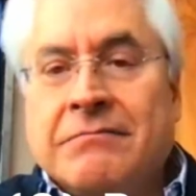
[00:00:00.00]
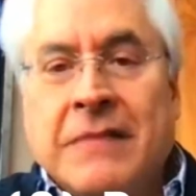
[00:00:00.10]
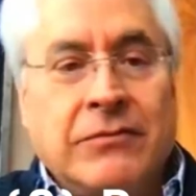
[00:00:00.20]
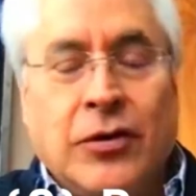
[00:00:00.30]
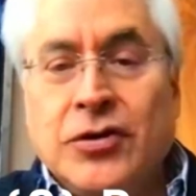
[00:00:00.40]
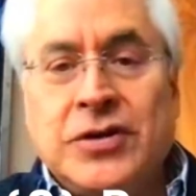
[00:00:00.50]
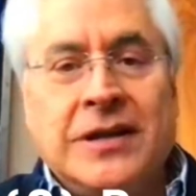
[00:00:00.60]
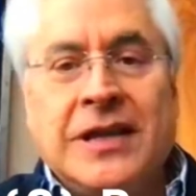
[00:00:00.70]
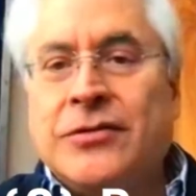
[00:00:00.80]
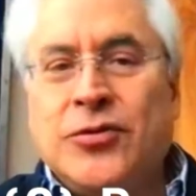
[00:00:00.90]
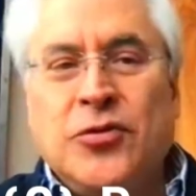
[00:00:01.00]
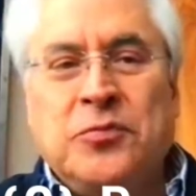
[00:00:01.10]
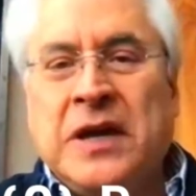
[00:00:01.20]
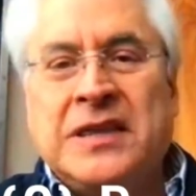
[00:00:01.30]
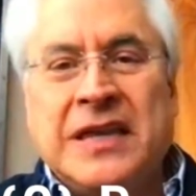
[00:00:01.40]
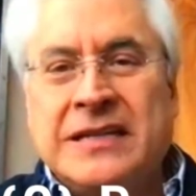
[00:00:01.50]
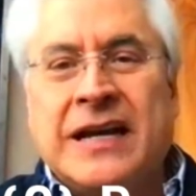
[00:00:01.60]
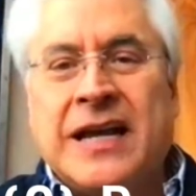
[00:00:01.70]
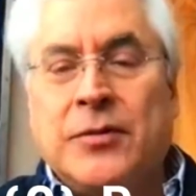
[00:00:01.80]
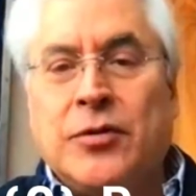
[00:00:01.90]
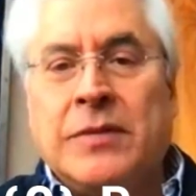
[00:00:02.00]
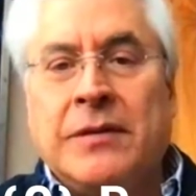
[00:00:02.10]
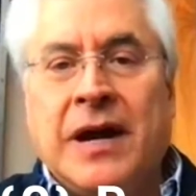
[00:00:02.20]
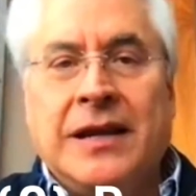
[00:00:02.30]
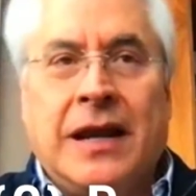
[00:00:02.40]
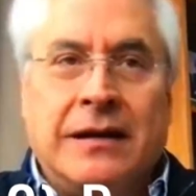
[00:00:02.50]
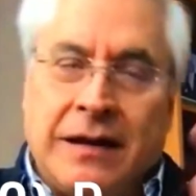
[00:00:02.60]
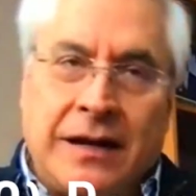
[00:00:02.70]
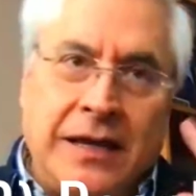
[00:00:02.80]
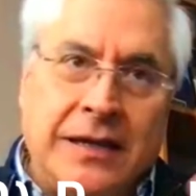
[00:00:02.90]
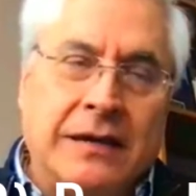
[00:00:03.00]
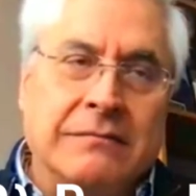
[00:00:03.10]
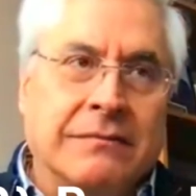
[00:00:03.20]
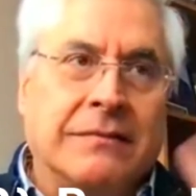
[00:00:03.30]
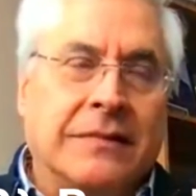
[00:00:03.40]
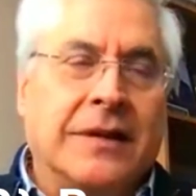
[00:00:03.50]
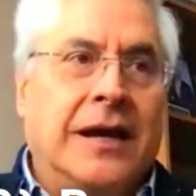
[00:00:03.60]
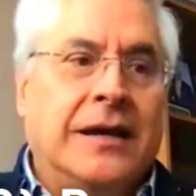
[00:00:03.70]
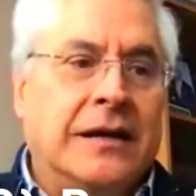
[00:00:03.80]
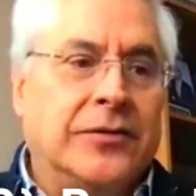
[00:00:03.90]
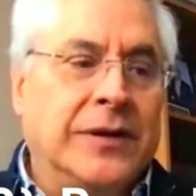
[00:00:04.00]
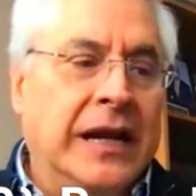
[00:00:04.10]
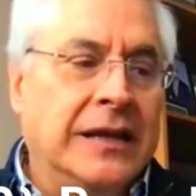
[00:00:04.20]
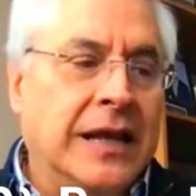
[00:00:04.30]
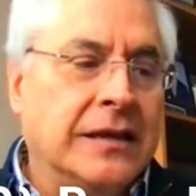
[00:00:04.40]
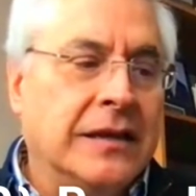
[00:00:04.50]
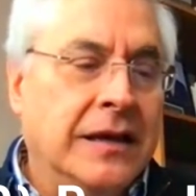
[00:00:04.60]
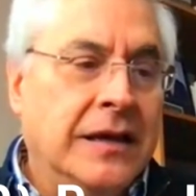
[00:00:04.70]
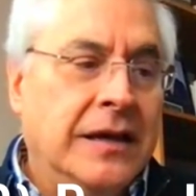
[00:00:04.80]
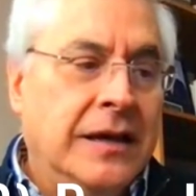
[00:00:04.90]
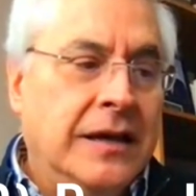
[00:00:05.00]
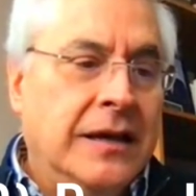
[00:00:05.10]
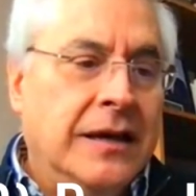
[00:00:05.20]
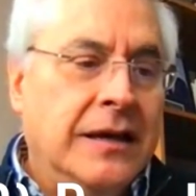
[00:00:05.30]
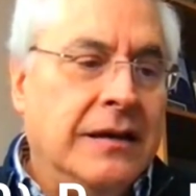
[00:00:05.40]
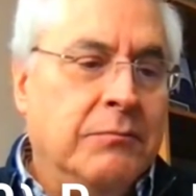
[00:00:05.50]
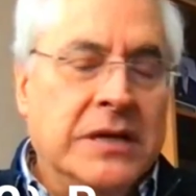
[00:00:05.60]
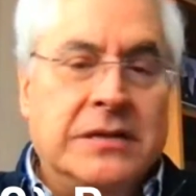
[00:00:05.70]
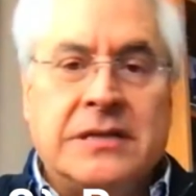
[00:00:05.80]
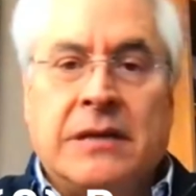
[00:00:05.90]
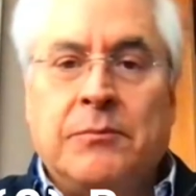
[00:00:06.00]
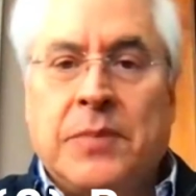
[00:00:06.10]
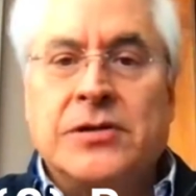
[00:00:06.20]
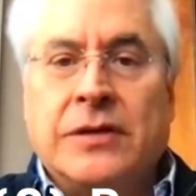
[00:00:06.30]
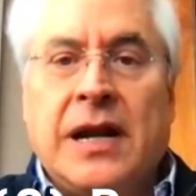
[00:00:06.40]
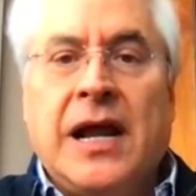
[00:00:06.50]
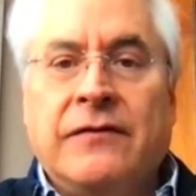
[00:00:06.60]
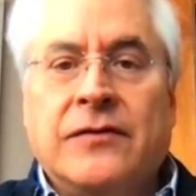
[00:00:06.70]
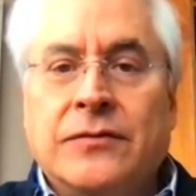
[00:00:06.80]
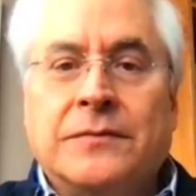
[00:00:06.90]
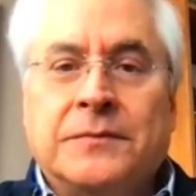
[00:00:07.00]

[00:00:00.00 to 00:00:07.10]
Those are the two big things that come to my mind, and I can relate that in business and personal life too.